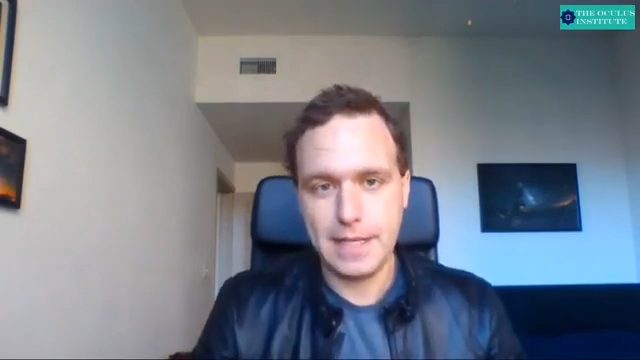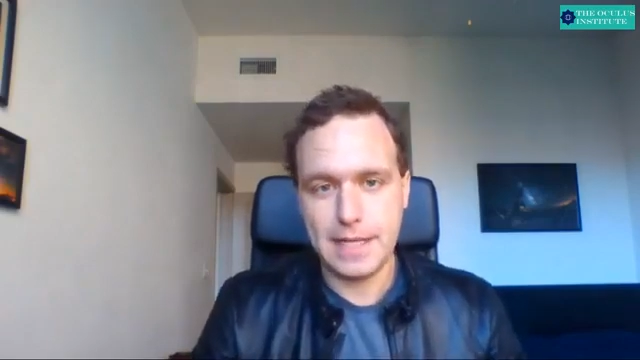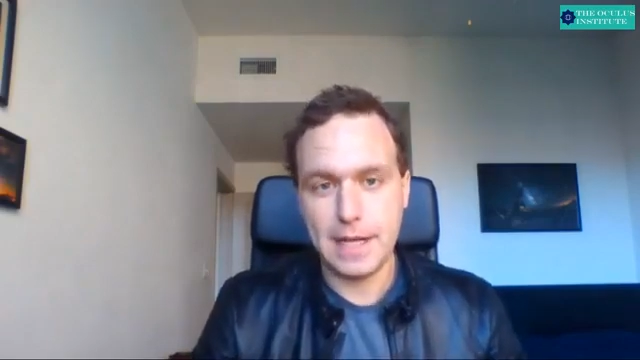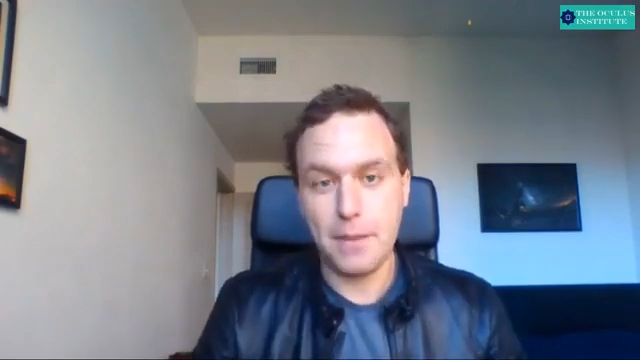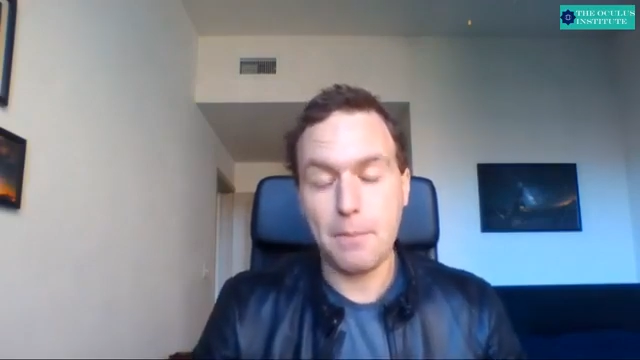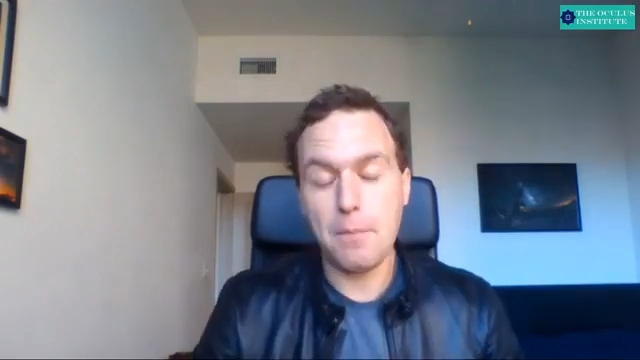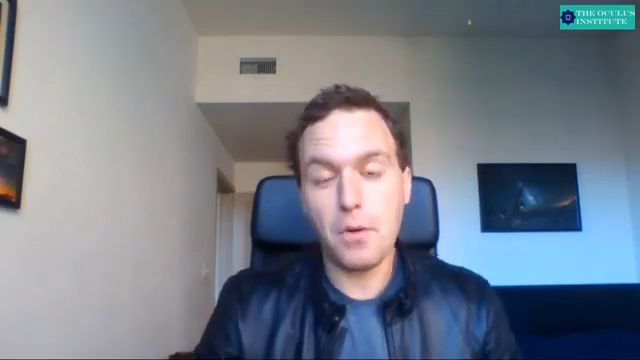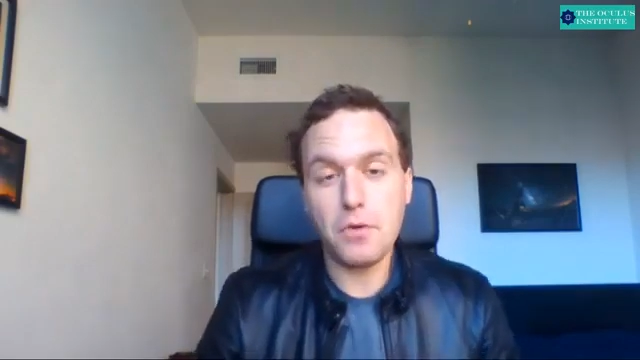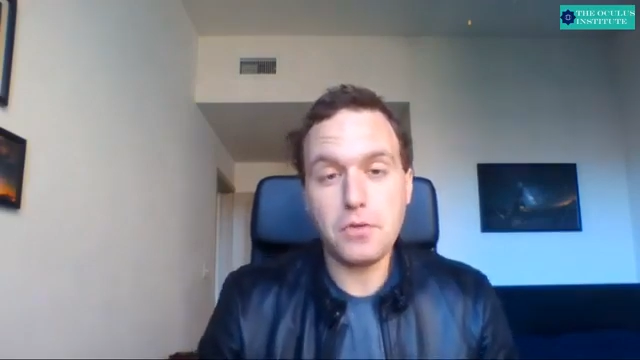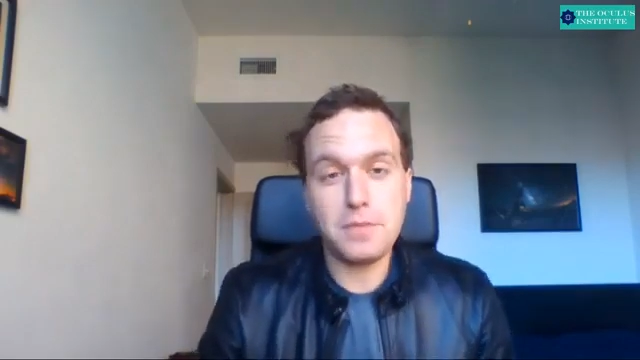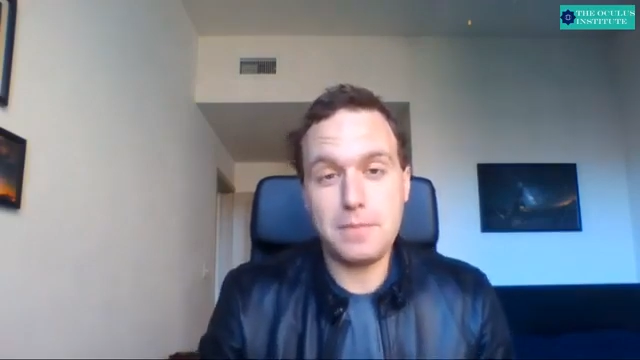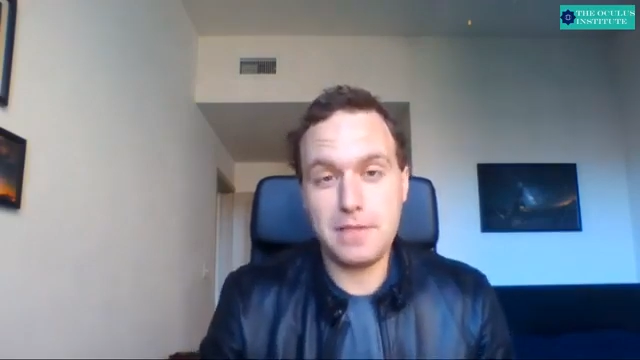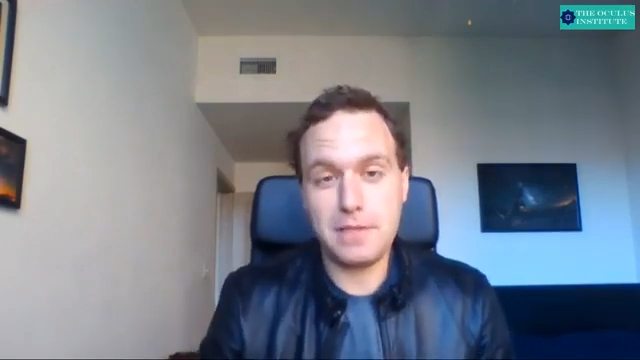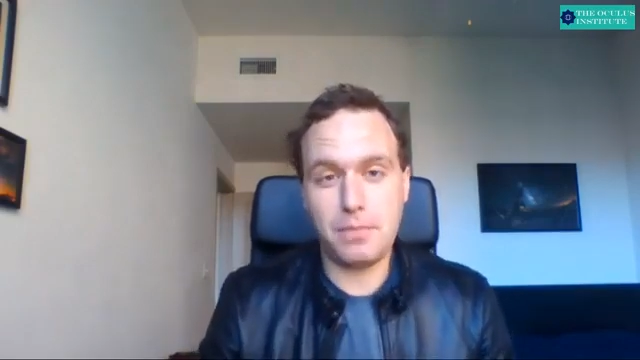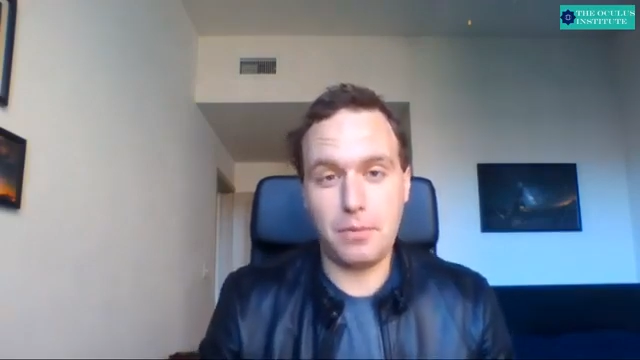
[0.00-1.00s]
Now, most
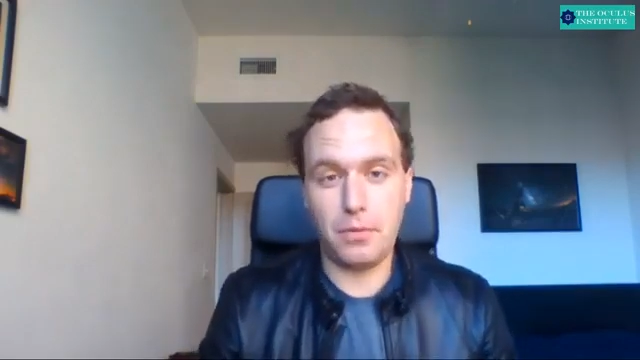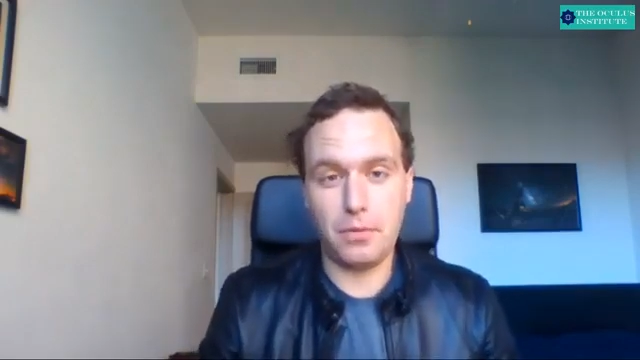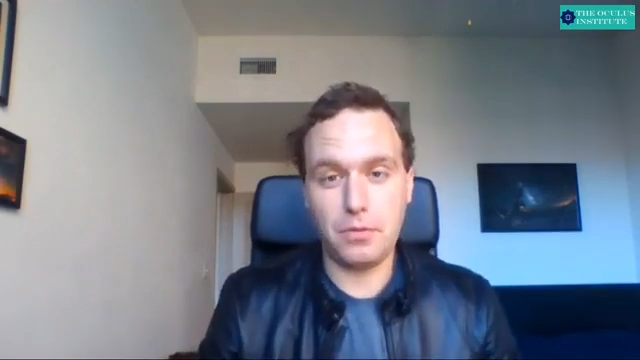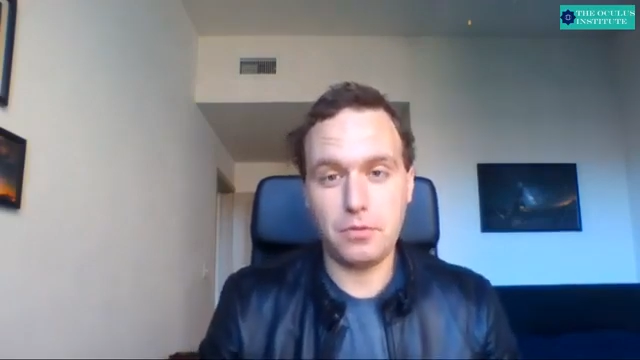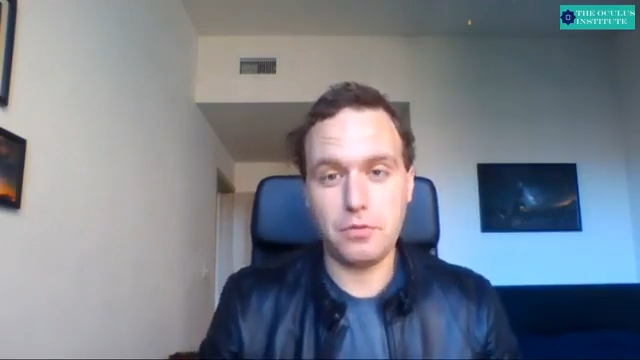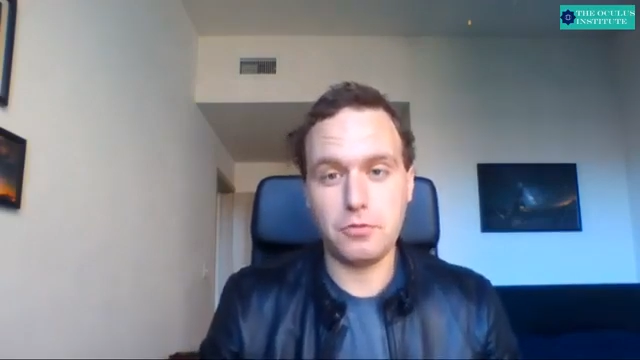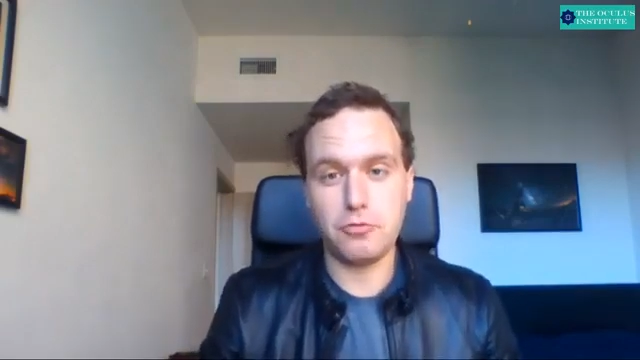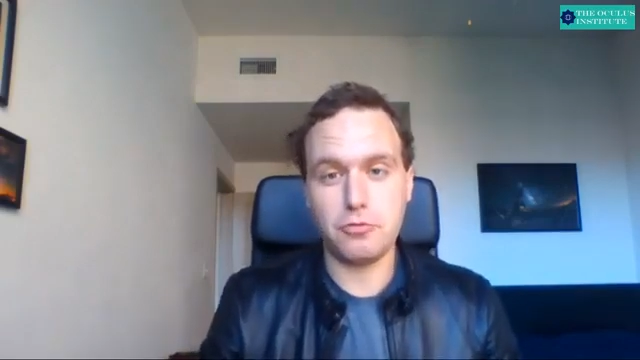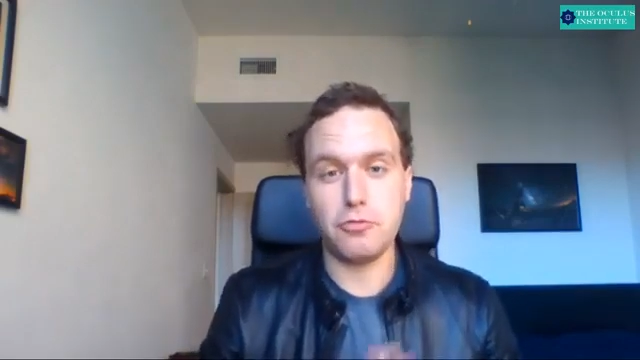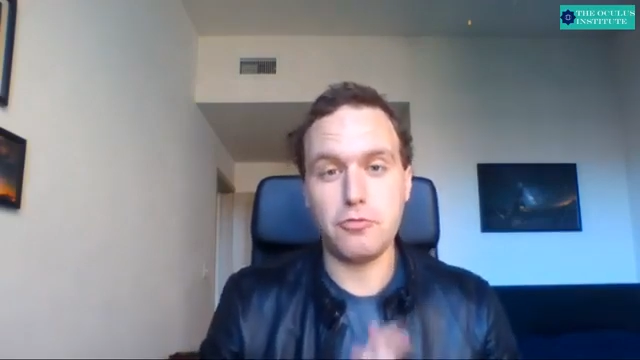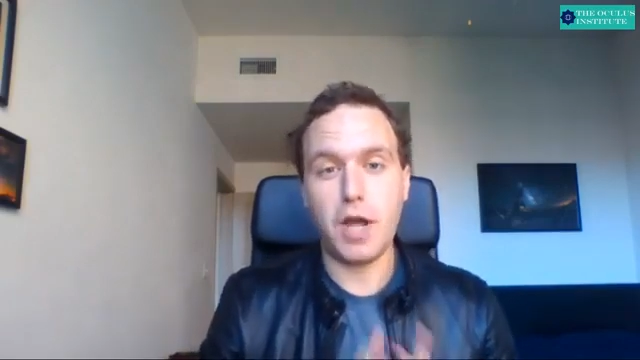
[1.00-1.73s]
people do